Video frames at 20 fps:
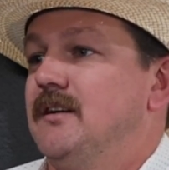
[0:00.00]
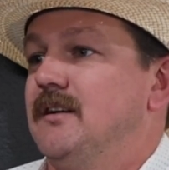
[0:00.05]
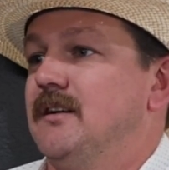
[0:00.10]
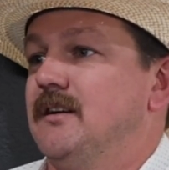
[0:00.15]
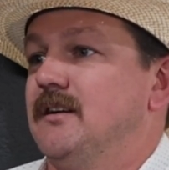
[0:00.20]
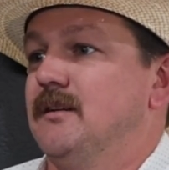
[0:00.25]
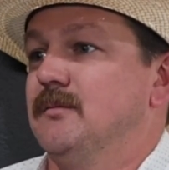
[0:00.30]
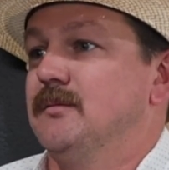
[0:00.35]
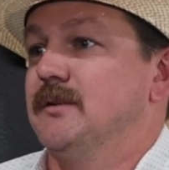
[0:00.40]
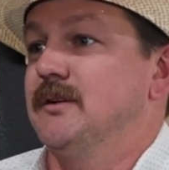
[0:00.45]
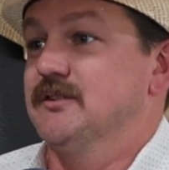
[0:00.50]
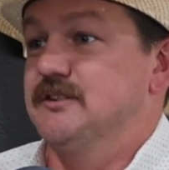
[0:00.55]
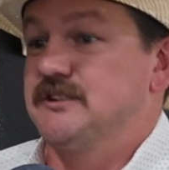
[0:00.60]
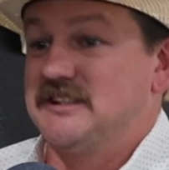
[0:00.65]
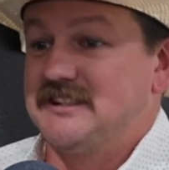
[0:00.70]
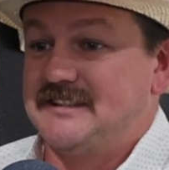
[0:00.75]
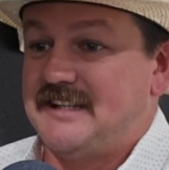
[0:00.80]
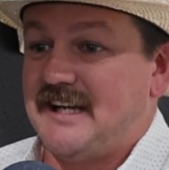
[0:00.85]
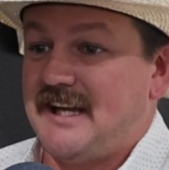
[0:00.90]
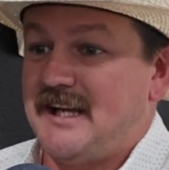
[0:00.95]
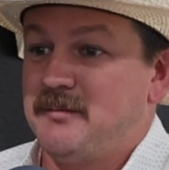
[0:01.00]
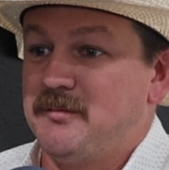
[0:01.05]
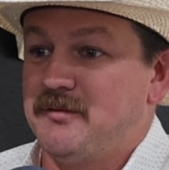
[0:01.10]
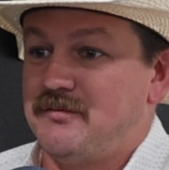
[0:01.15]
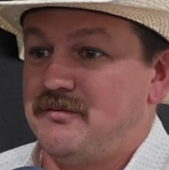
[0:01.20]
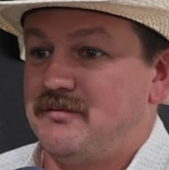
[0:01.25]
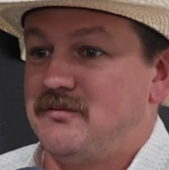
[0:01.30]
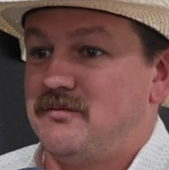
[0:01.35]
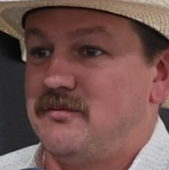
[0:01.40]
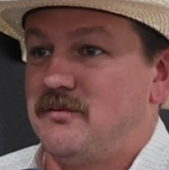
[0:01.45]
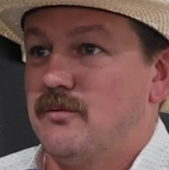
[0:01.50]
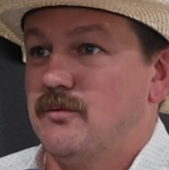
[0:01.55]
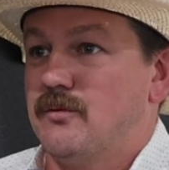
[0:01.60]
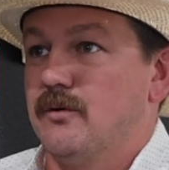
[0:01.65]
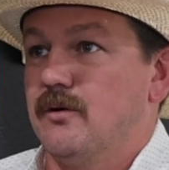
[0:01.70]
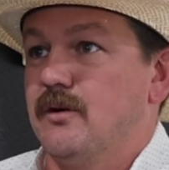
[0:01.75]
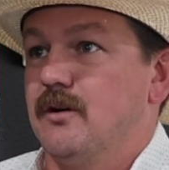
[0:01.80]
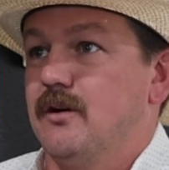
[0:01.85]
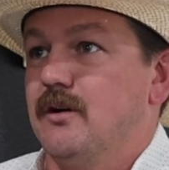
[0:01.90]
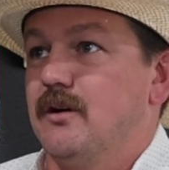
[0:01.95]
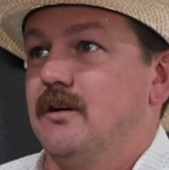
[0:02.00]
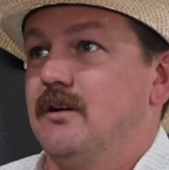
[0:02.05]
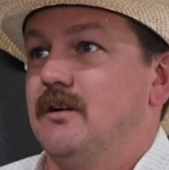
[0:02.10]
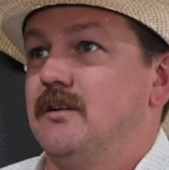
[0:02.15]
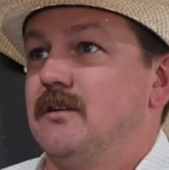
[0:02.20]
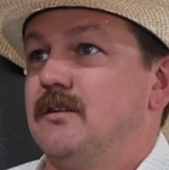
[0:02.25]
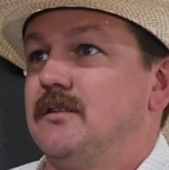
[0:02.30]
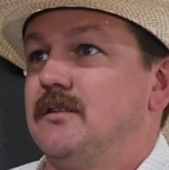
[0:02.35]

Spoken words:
it was the day before,